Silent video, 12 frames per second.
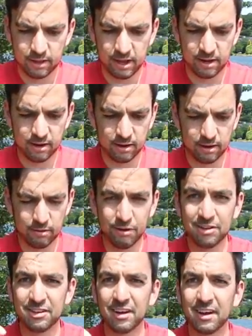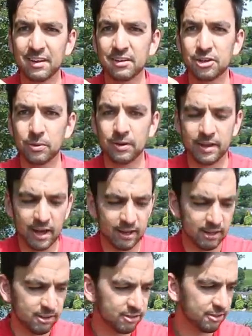And the reason I like doing
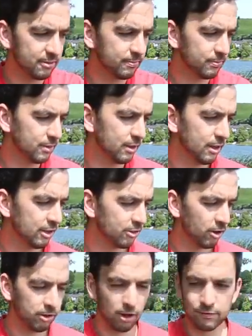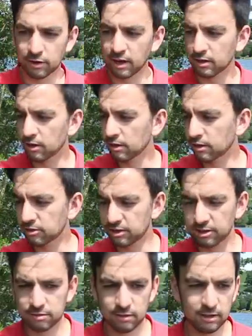that is all the other like little
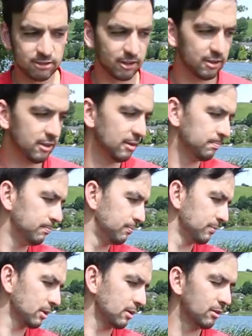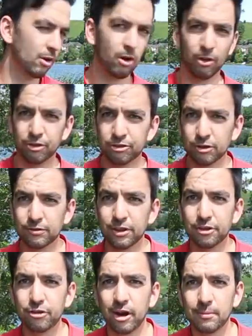accessories, like the all the stuff for
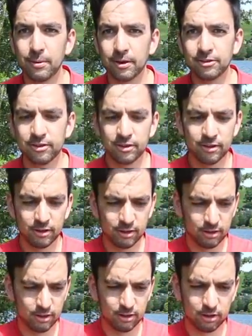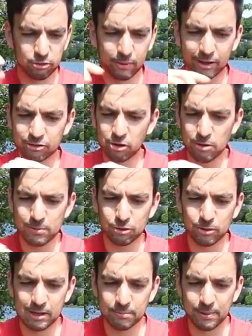the tripod. Because when I was going
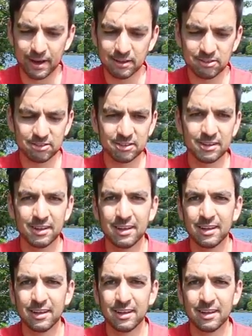between bags,